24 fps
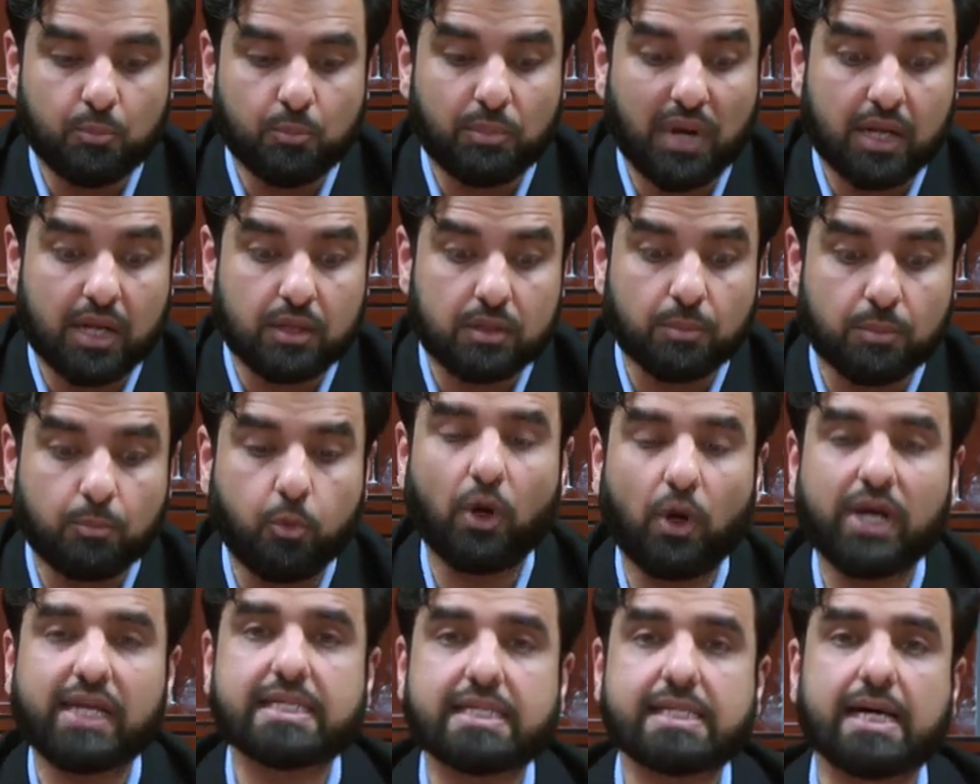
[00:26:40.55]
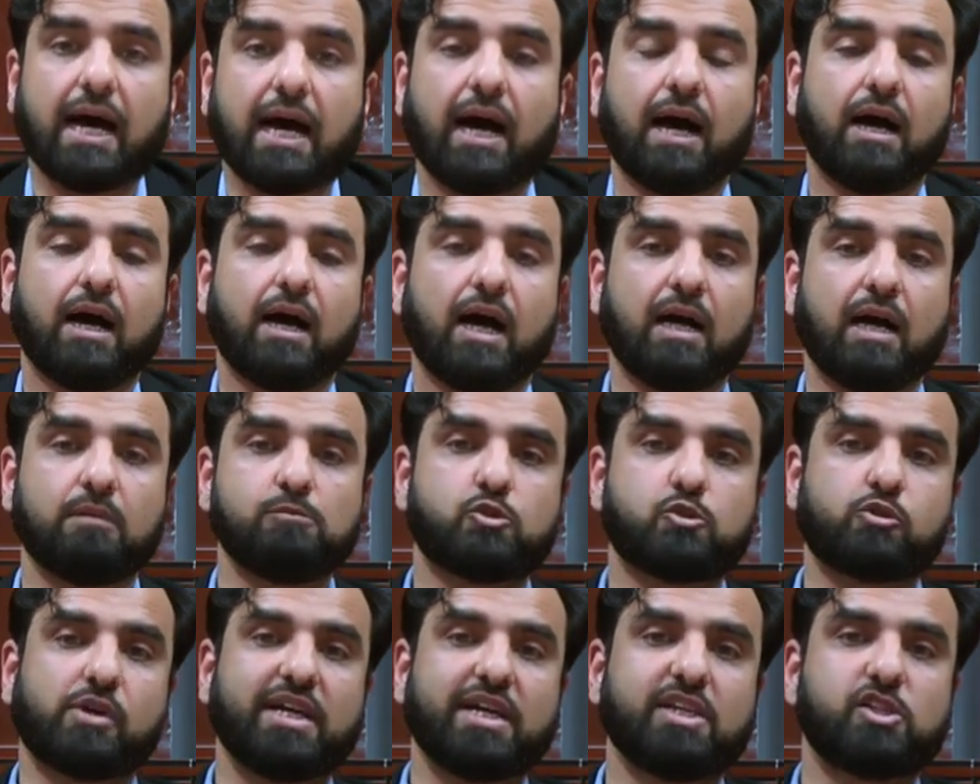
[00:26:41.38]
But the point
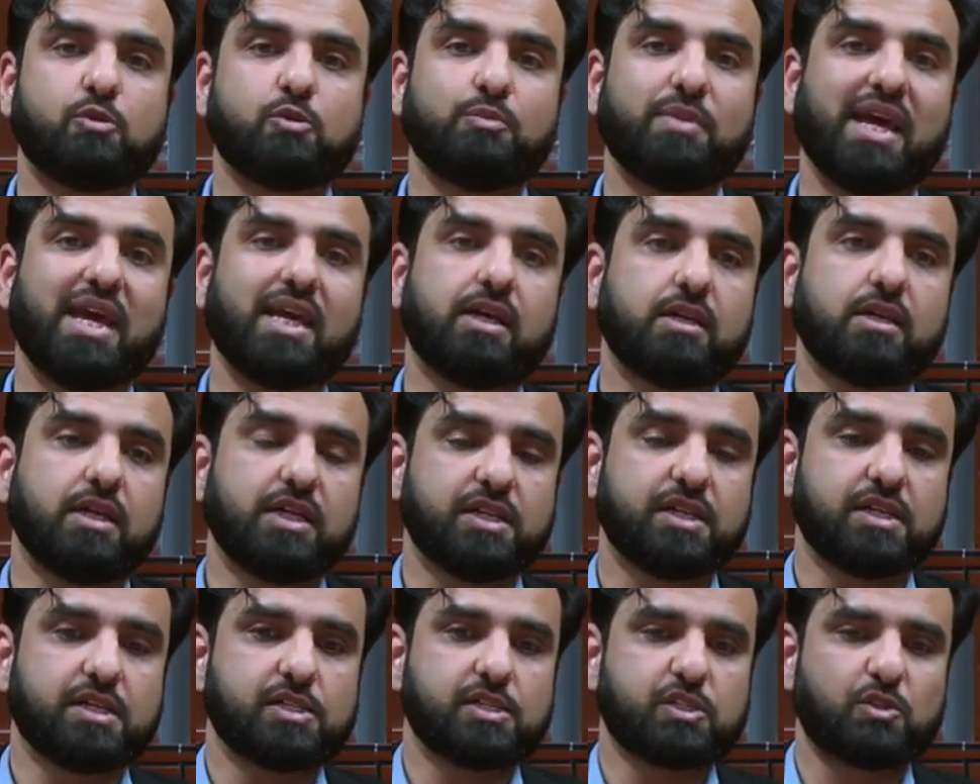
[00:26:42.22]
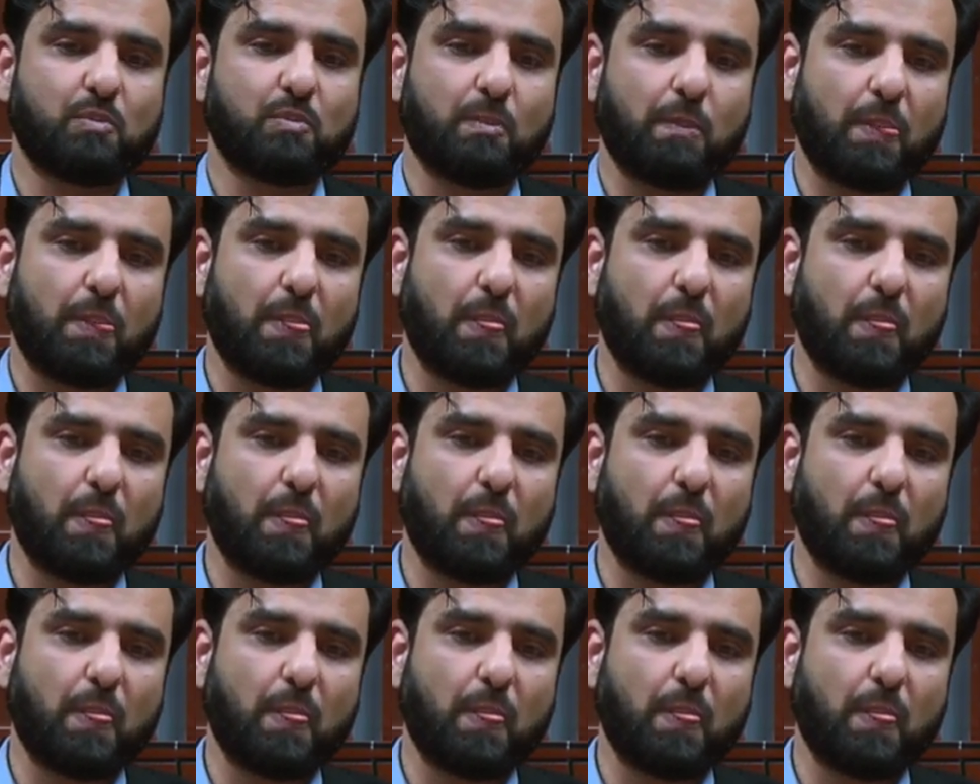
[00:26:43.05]
I'm trying to make is